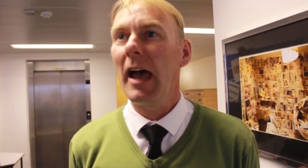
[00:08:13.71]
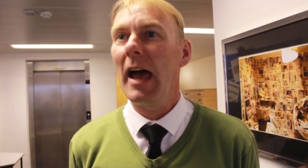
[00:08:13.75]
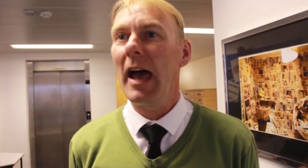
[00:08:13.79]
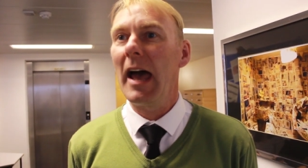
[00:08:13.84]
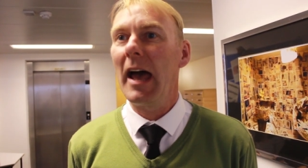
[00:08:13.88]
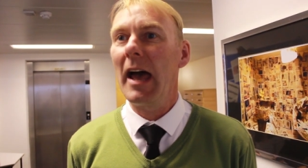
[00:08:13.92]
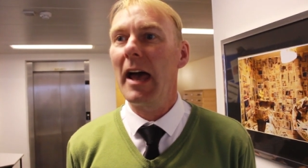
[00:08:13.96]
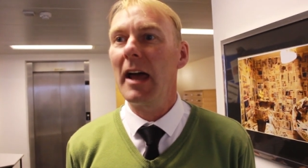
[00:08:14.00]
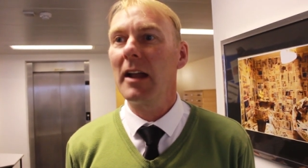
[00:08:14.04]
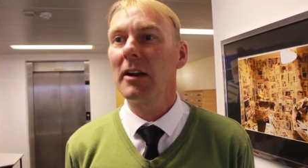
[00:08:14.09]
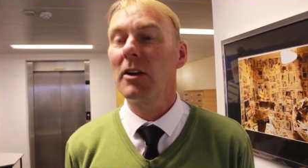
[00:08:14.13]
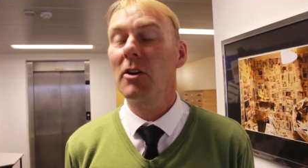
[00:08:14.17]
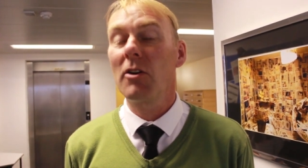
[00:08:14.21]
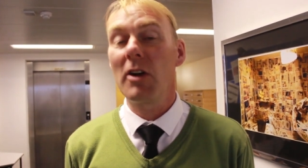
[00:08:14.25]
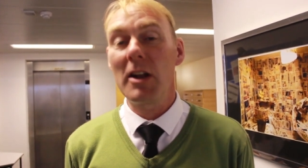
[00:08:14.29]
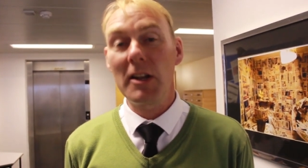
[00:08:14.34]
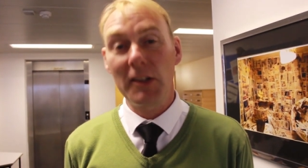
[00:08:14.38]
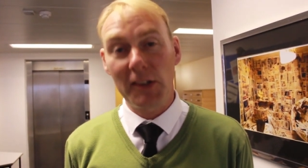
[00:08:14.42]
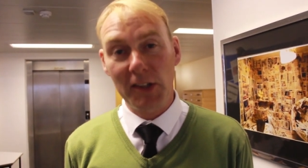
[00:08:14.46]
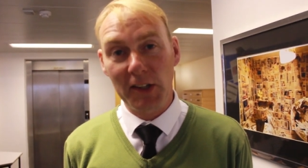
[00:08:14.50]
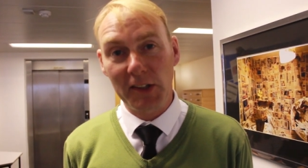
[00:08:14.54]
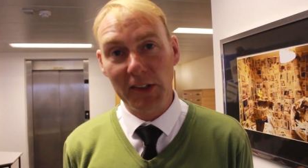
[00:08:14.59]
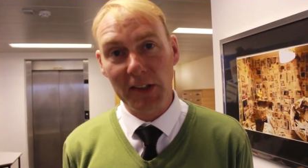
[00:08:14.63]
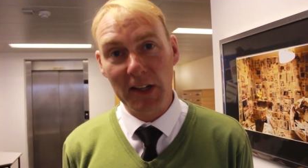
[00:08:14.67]
and
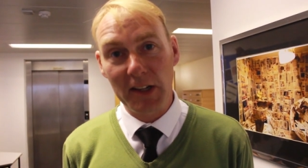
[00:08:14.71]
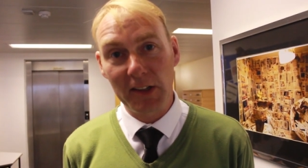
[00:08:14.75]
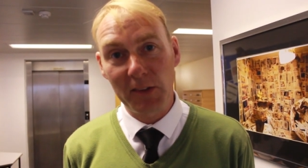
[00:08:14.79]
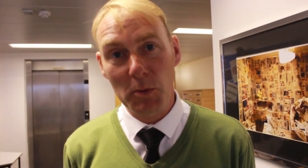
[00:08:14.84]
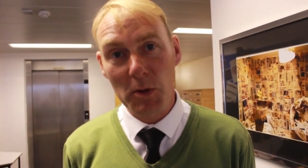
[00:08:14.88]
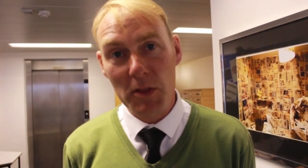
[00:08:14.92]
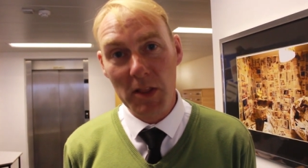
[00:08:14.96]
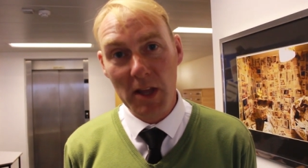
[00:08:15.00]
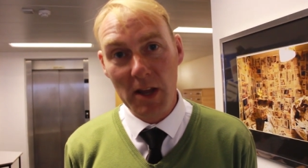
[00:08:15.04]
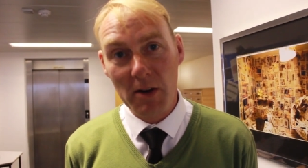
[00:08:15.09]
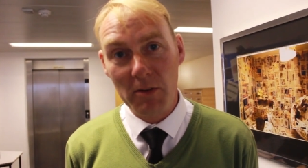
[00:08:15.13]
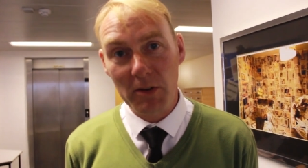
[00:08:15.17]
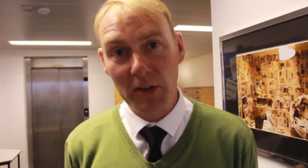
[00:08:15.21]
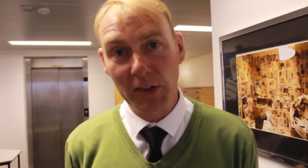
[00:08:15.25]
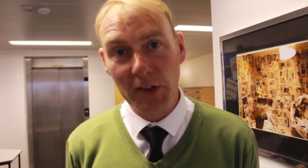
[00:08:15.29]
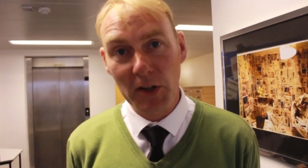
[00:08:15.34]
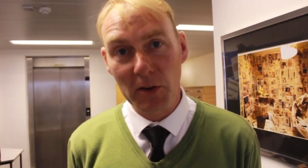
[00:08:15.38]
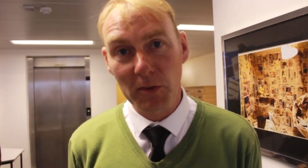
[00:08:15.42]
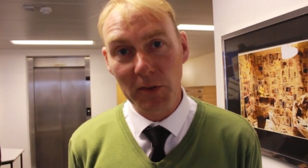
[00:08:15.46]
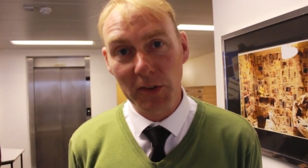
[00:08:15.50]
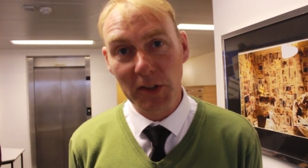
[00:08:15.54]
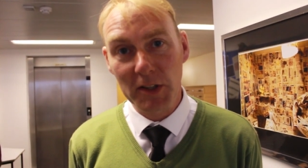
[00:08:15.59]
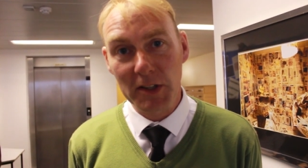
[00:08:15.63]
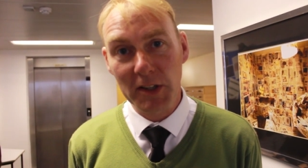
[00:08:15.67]
great success with their
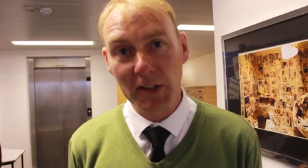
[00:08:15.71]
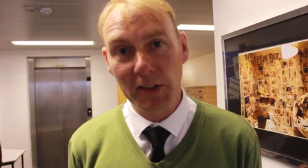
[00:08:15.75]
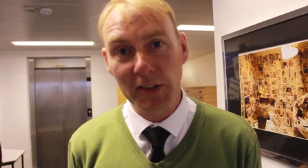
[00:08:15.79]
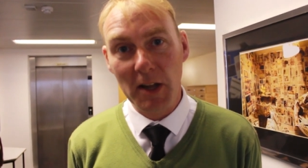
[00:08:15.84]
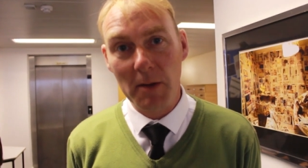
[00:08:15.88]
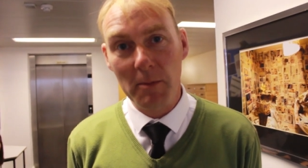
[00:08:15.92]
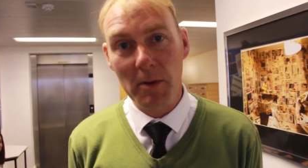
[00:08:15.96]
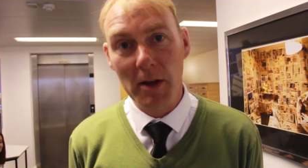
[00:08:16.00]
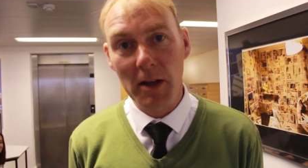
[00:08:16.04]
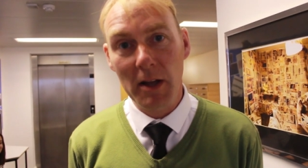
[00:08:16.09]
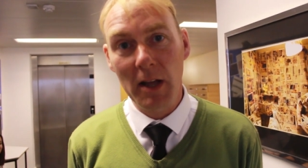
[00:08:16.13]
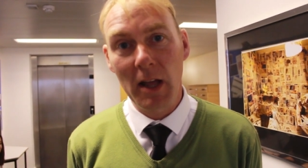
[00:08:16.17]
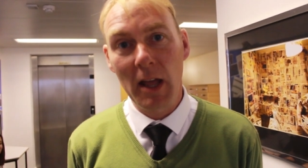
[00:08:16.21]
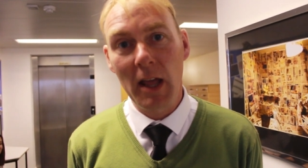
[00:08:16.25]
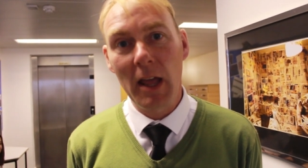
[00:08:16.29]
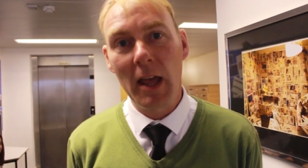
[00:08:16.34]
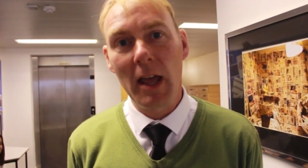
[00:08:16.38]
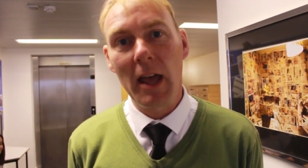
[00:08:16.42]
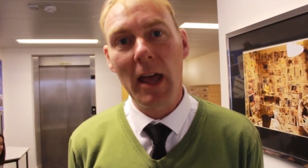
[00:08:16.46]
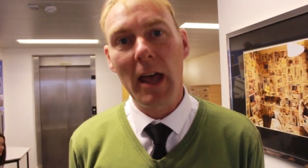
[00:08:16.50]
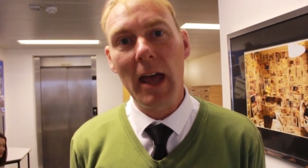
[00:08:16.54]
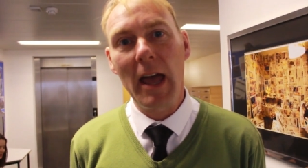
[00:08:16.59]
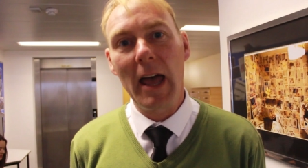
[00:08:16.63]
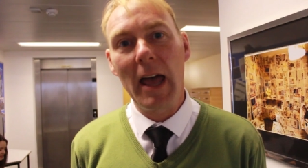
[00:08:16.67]
results in the summer
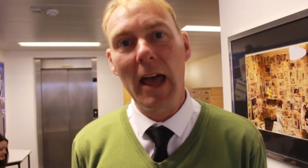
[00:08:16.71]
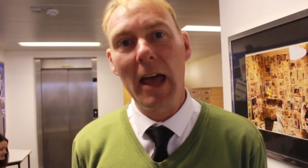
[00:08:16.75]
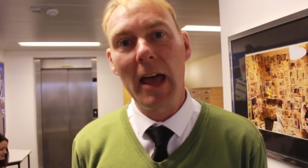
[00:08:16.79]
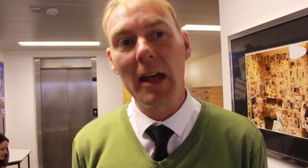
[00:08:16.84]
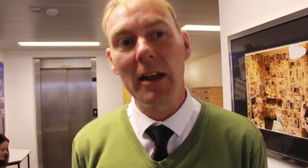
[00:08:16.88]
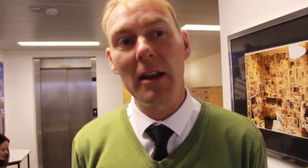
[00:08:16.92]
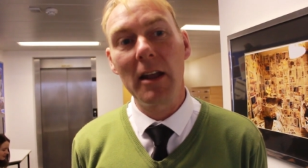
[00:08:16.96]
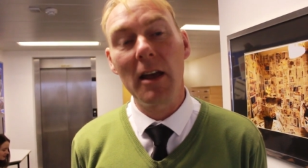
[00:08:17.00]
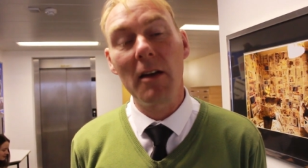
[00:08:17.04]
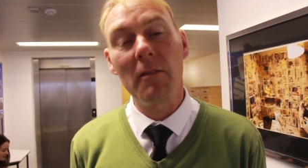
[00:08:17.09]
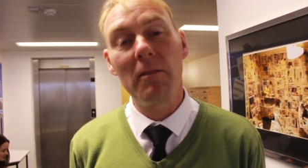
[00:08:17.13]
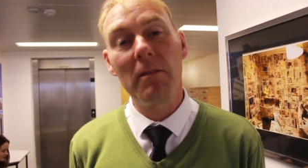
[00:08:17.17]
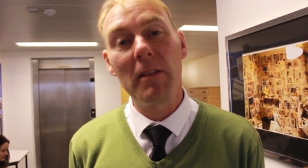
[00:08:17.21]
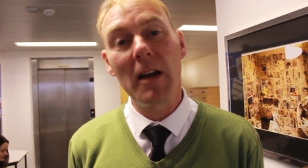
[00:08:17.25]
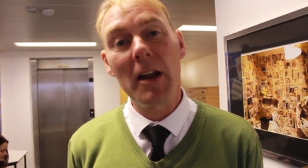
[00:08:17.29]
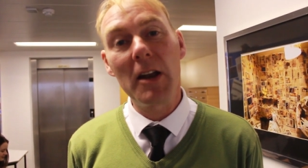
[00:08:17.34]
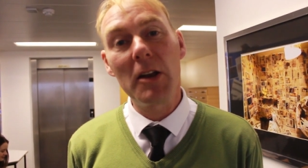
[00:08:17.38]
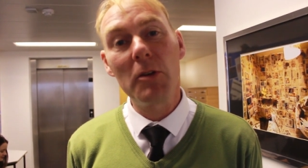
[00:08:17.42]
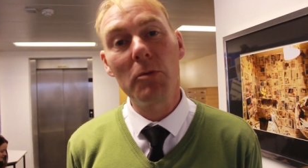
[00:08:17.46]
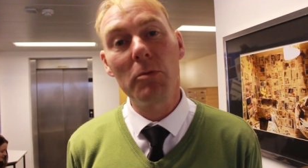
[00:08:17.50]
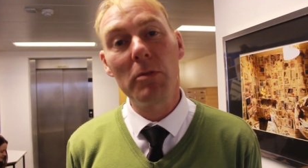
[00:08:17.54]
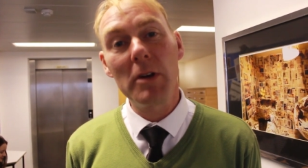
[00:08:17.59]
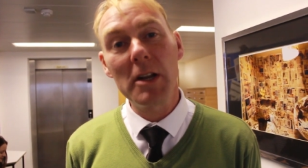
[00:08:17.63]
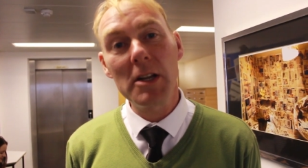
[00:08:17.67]
and a
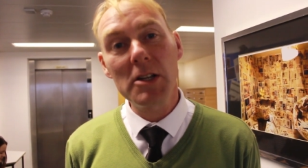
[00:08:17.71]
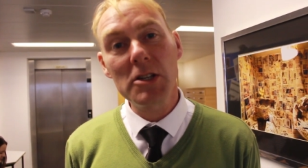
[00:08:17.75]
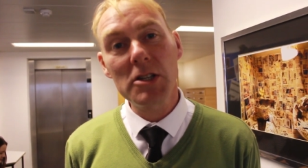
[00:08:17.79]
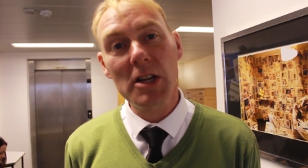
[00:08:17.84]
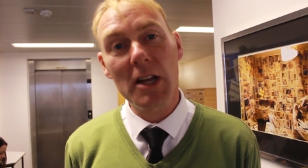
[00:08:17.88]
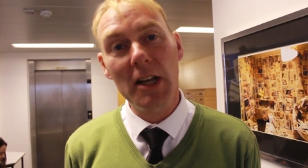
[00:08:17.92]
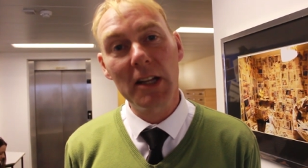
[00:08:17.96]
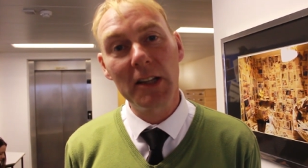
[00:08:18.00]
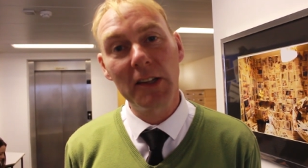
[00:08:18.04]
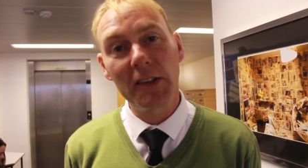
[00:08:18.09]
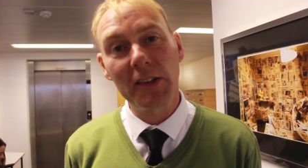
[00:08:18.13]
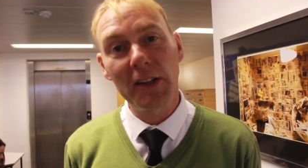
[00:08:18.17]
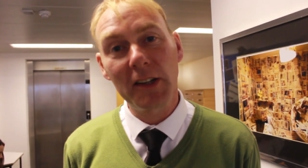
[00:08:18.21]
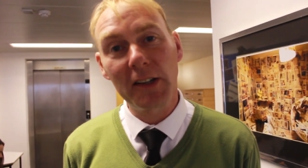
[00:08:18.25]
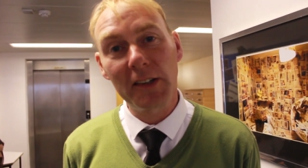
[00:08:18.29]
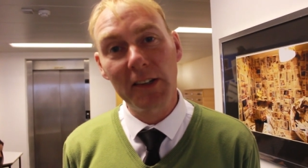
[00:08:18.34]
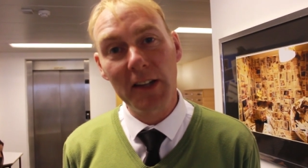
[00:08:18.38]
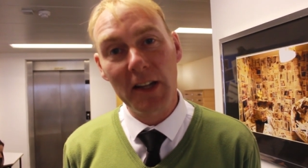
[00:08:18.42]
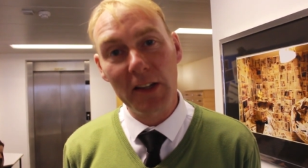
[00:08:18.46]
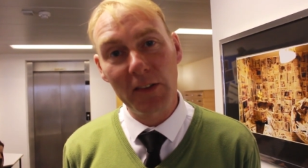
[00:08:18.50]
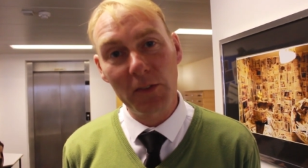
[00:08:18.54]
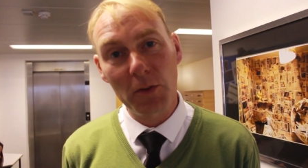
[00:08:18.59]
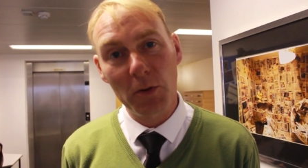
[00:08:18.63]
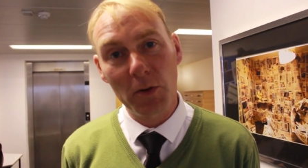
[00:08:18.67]
very rich and
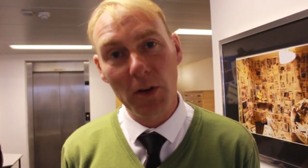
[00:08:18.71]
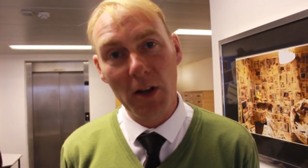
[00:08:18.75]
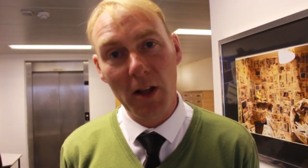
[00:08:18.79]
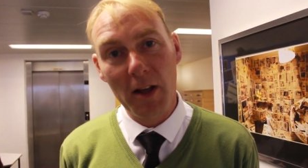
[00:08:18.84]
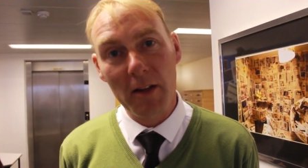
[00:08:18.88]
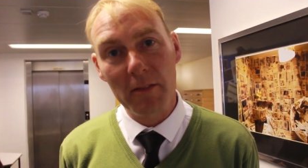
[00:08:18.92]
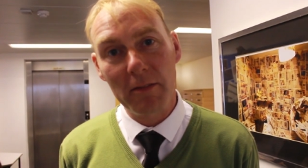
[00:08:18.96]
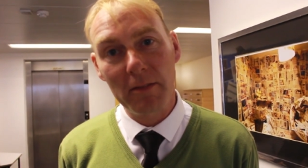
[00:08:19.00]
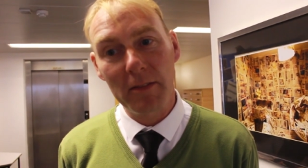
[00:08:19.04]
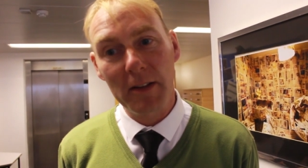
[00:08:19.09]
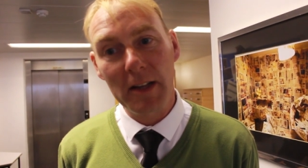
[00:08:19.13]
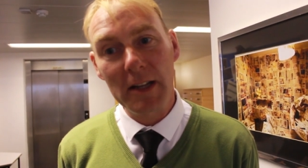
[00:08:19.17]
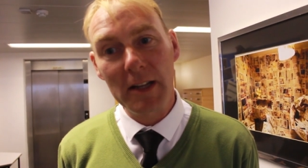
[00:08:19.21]
successful life.